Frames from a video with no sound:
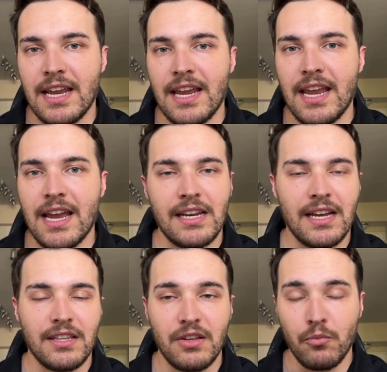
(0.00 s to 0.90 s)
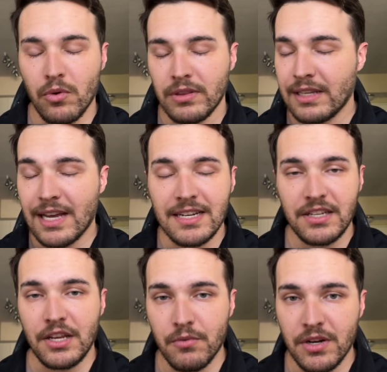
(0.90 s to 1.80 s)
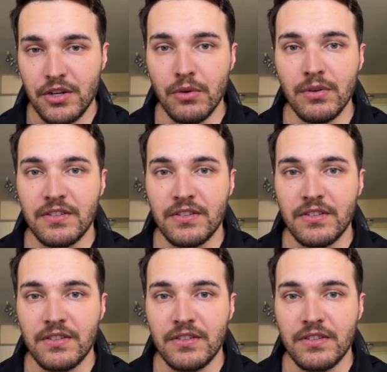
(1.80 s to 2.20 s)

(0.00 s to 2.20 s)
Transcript: And the last thing you want to do is